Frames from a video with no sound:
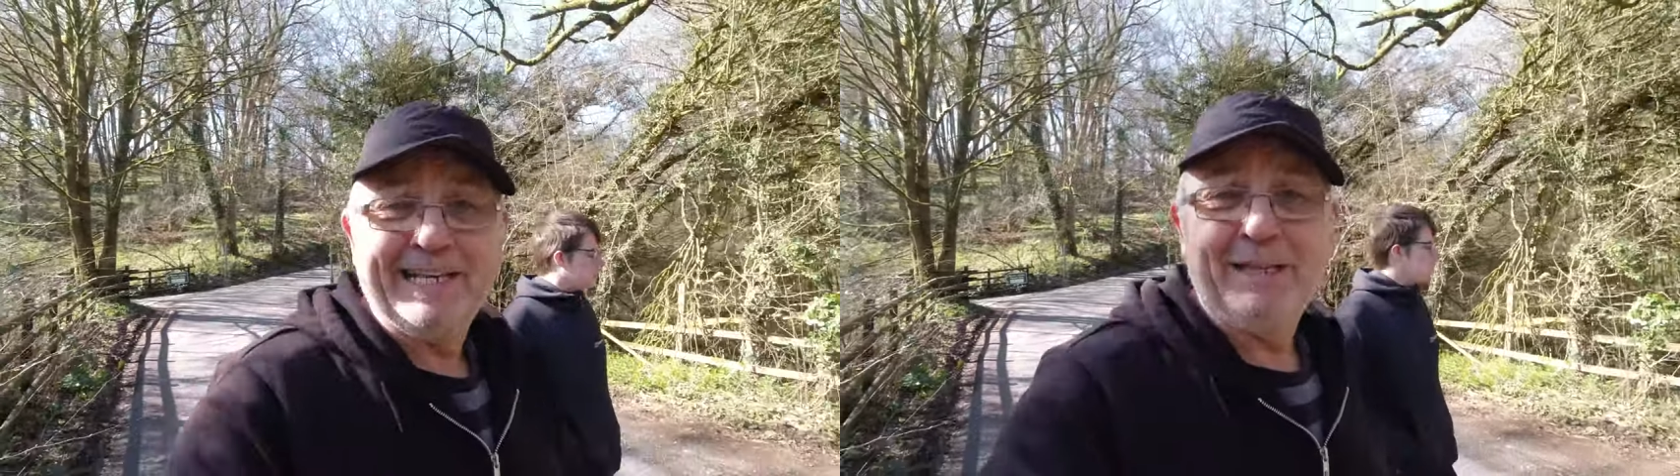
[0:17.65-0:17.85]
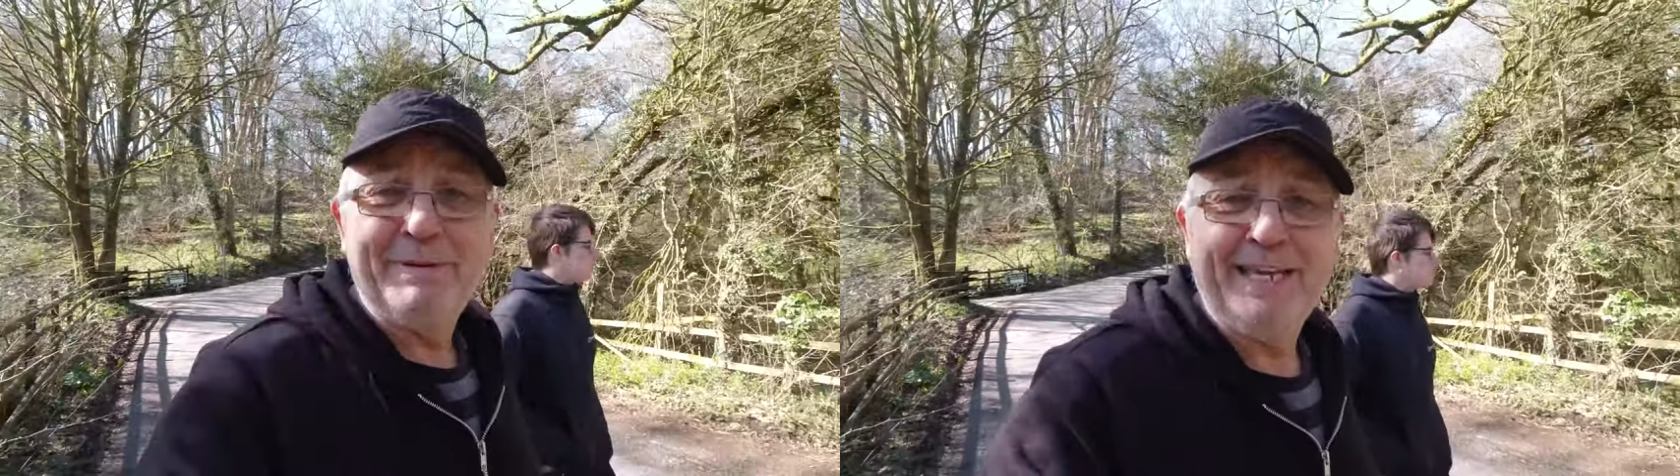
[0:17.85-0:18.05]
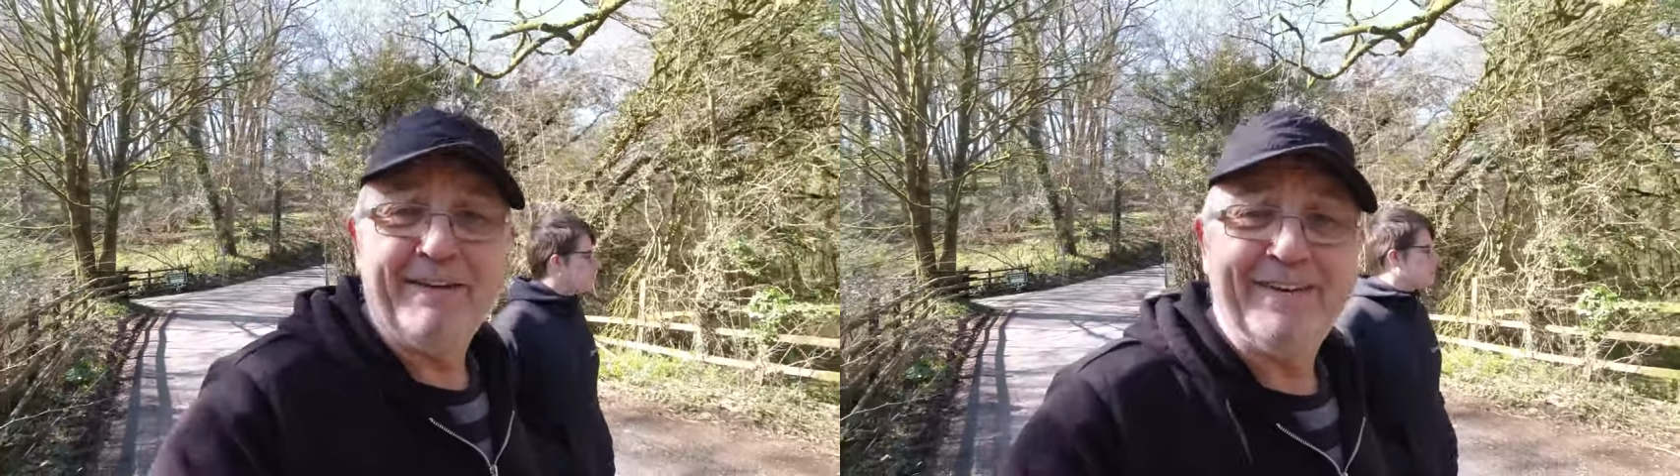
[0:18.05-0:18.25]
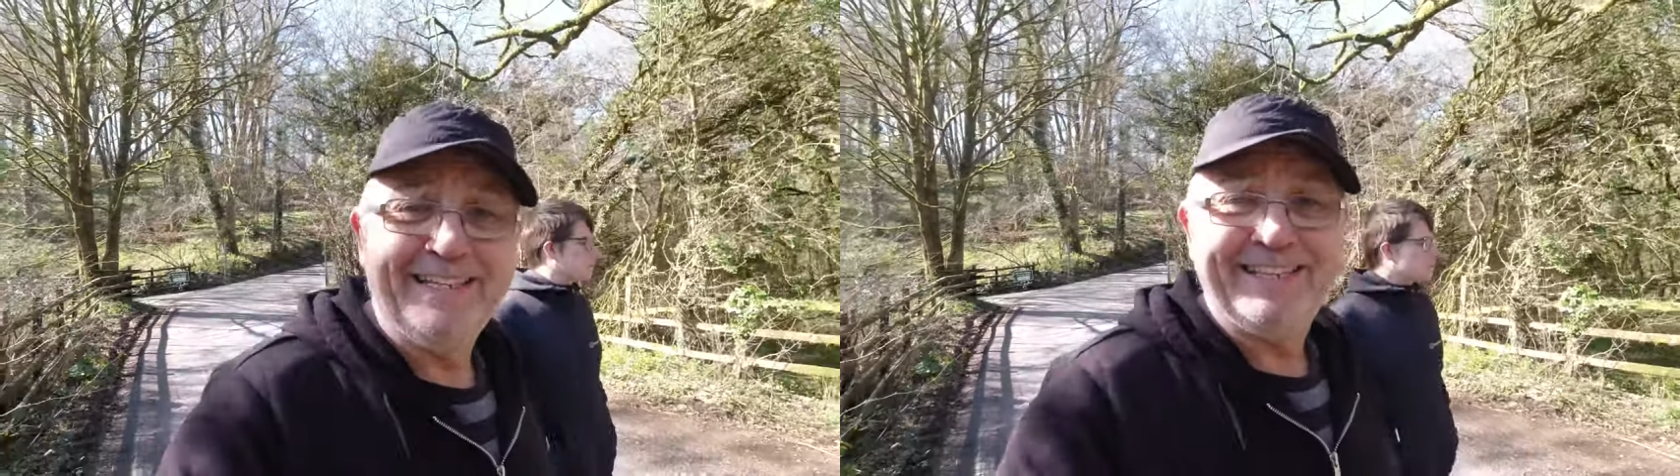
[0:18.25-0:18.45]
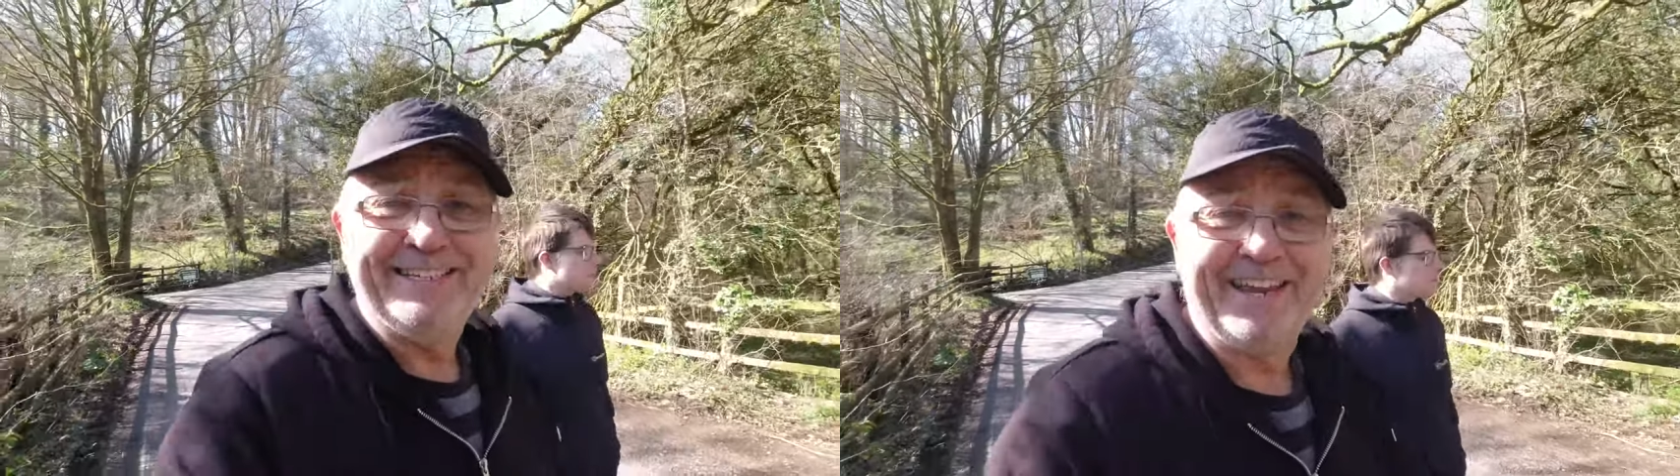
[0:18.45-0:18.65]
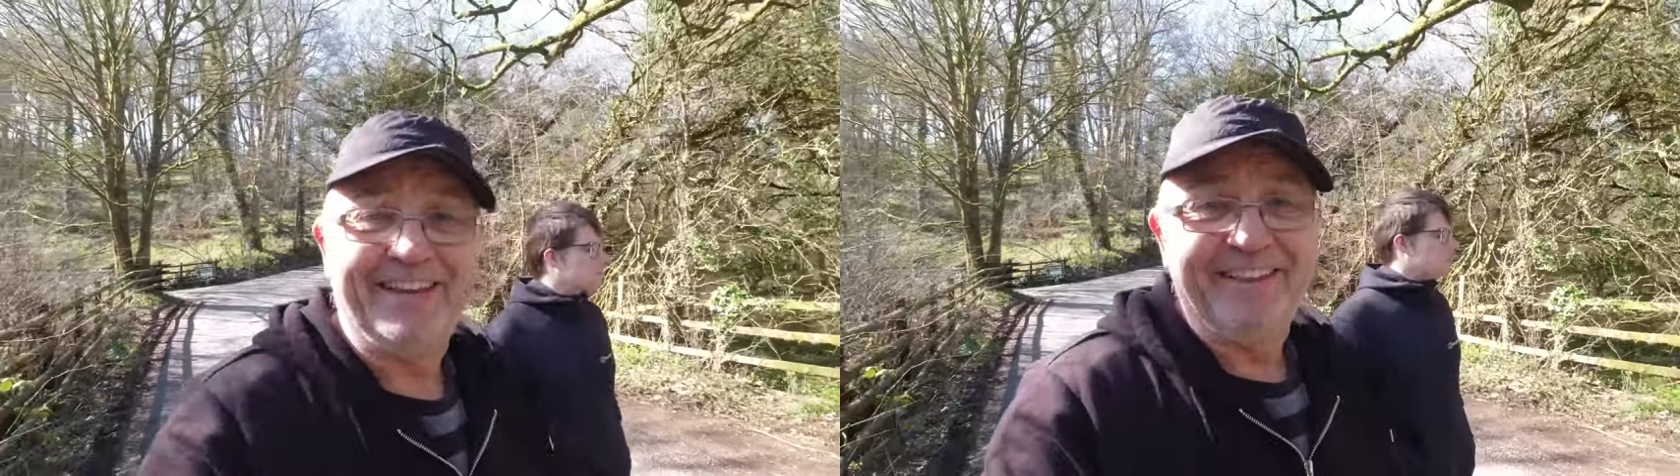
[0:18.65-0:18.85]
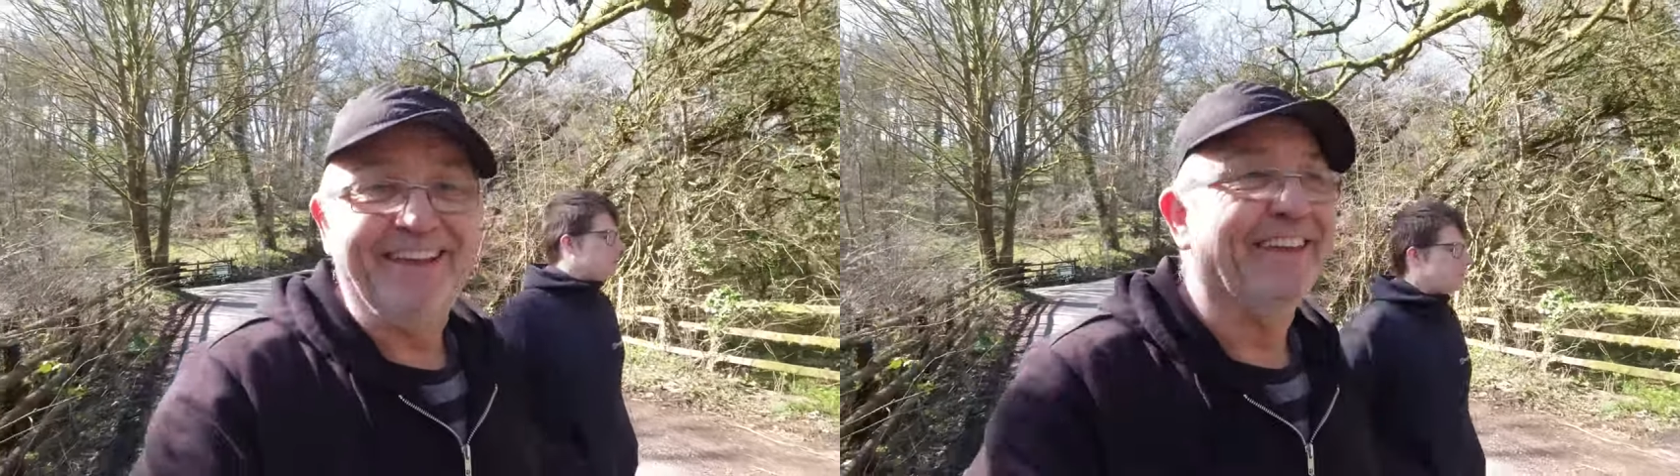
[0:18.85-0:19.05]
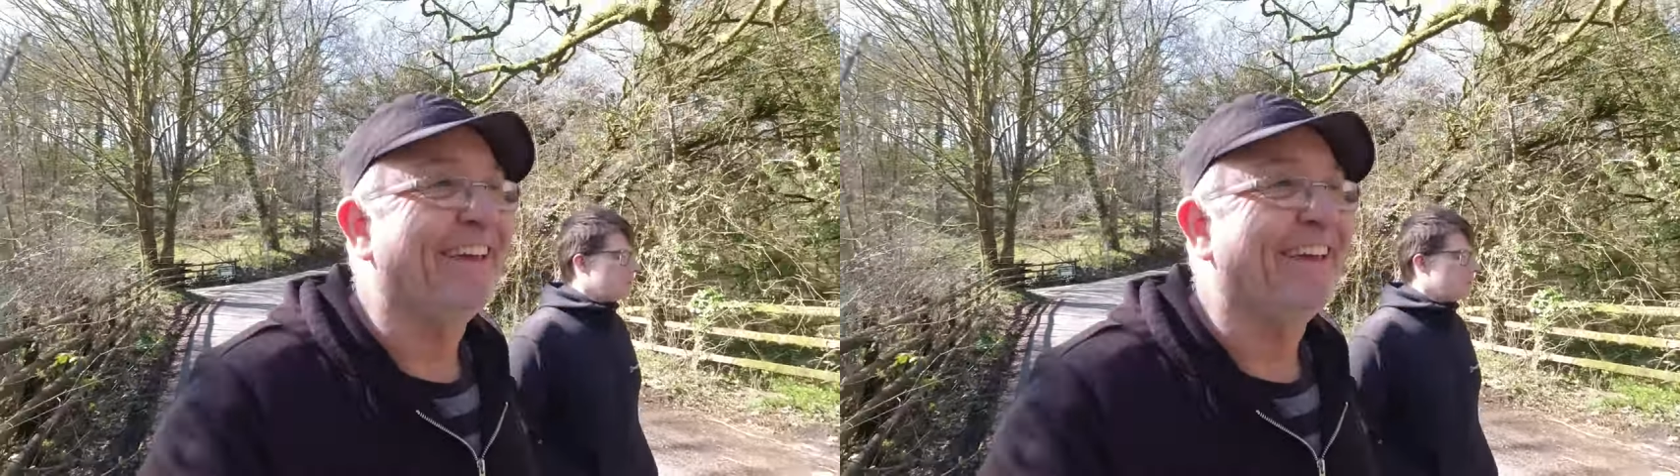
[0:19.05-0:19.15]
Little Big Adventure Channel.